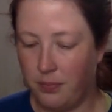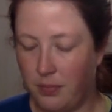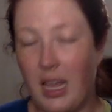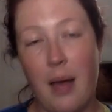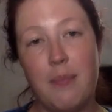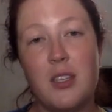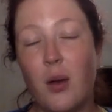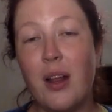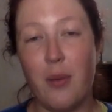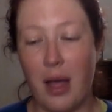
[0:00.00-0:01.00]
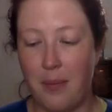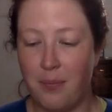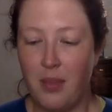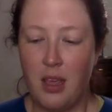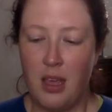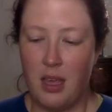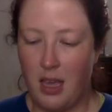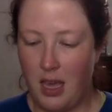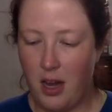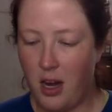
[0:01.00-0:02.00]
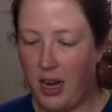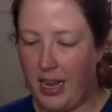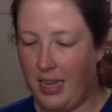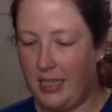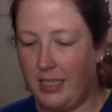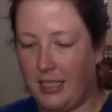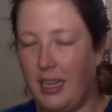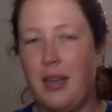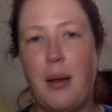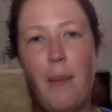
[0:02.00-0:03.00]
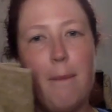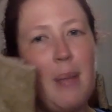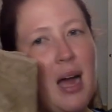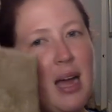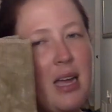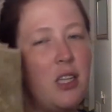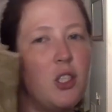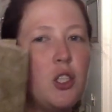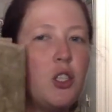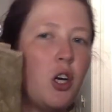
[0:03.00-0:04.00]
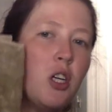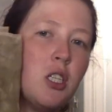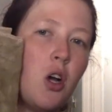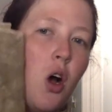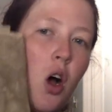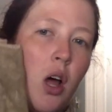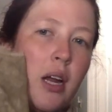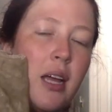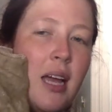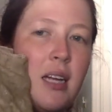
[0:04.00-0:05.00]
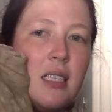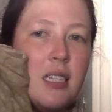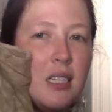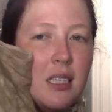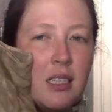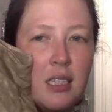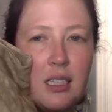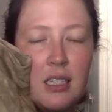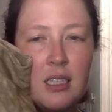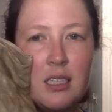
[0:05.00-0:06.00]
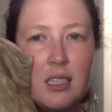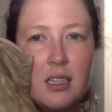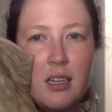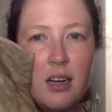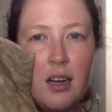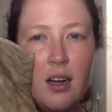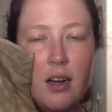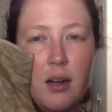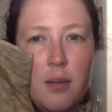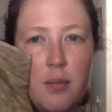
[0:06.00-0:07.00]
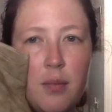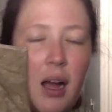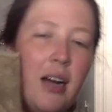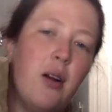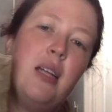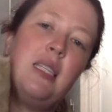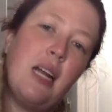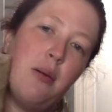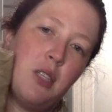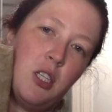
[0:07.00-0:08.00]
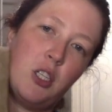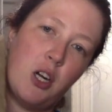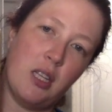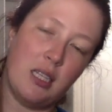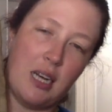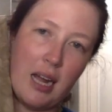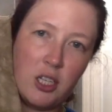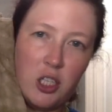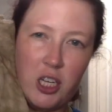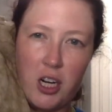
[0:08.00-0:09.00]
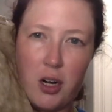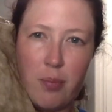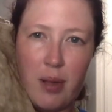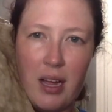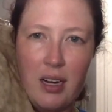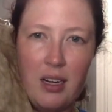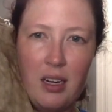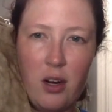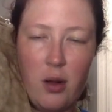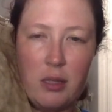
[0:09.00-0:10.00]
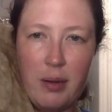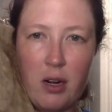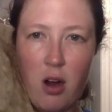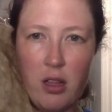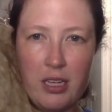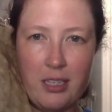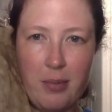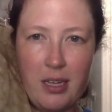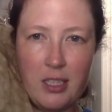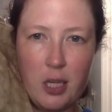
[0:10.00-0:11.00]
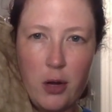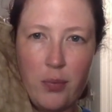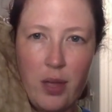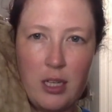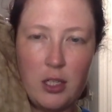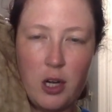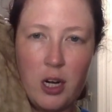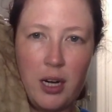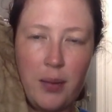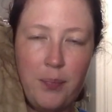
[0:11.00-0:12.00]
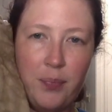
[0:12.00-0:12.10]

Yeah, so anyway, here is my start on it. I know I'd said I was going to start this next year, but, it's been calling to me, so I started it.